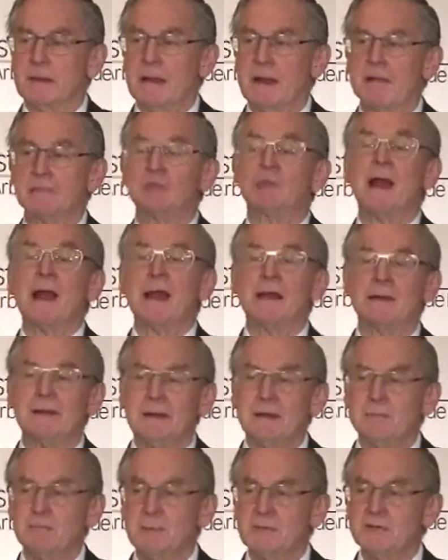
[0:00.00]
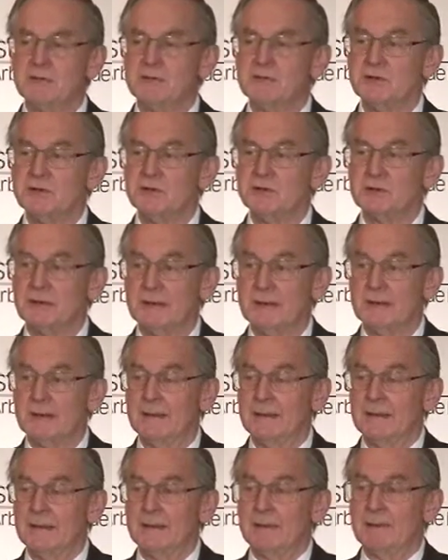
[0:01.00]
attracting business,
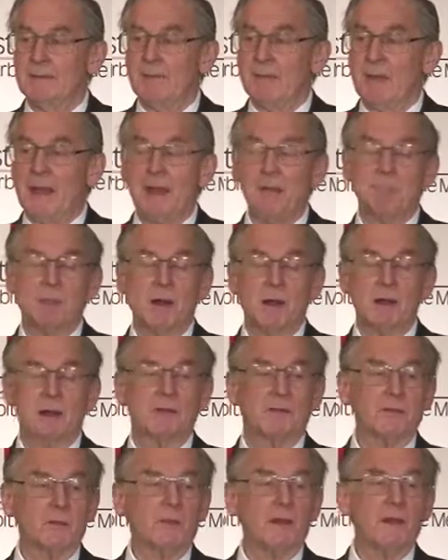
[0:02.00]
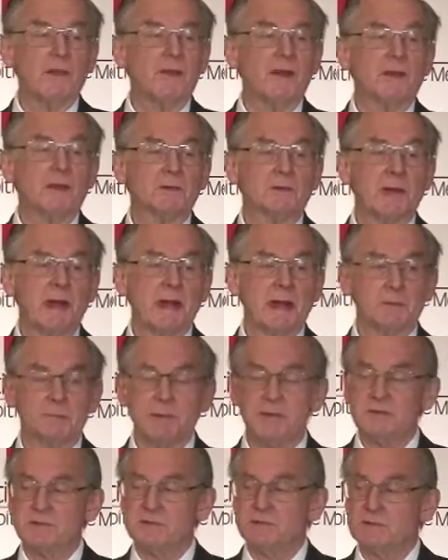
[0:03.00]
and part of the way they attract
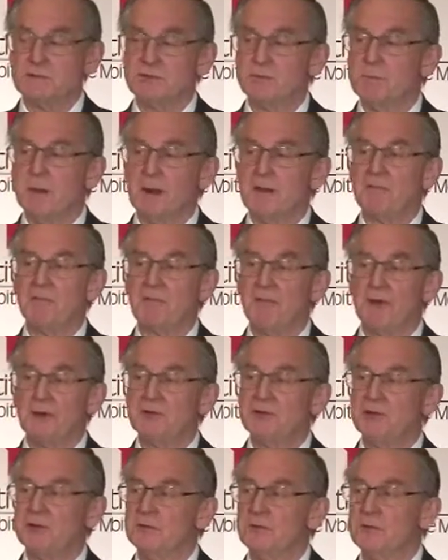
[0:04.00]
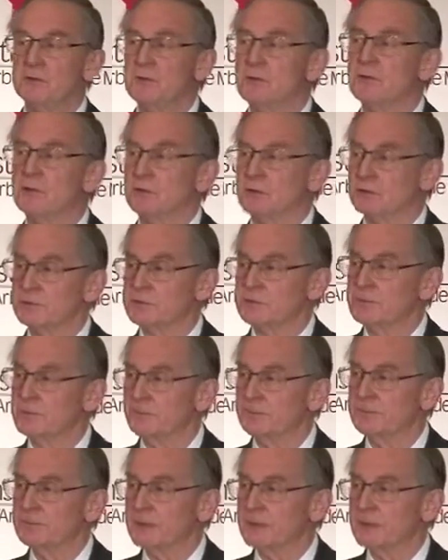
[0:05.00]
business is by fudging the rules.